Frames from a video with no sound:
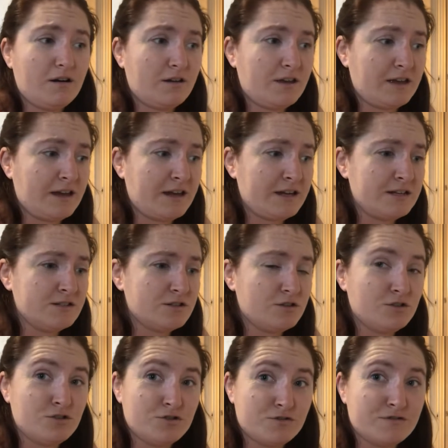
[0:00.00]
gained
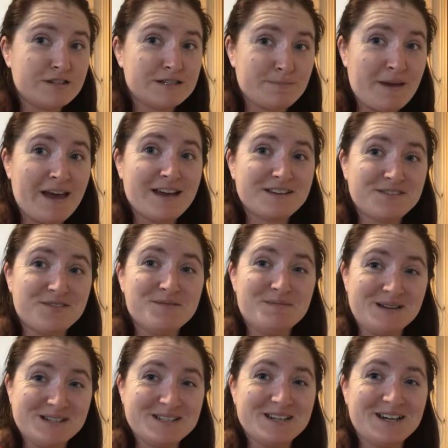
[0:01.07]
new respect for my
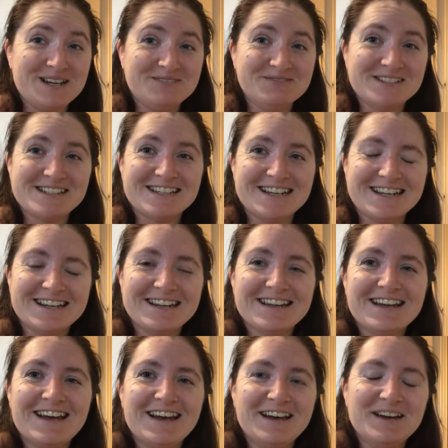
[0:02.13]
sewing machine,
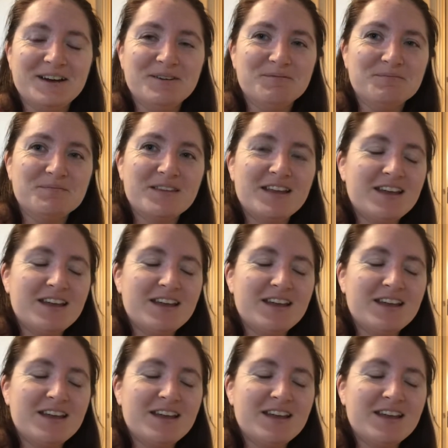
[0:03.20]
and